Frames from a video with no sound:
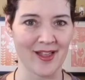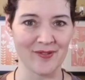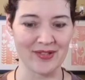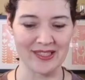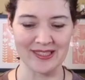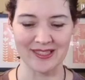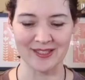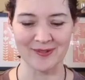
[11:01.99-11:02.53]
love
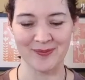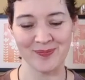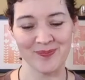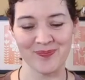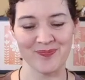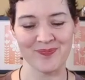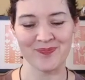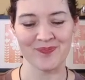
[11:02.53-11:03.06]

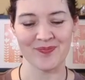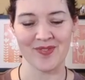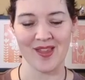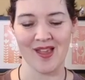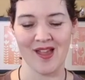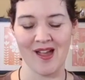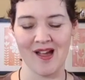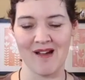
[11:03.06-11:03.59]

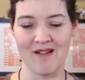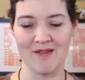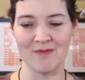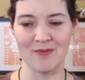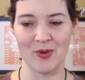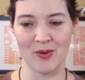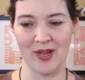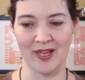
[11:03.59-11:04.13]

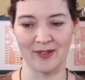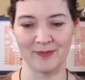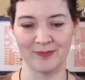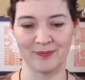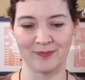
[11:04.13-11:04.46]
it. Okay.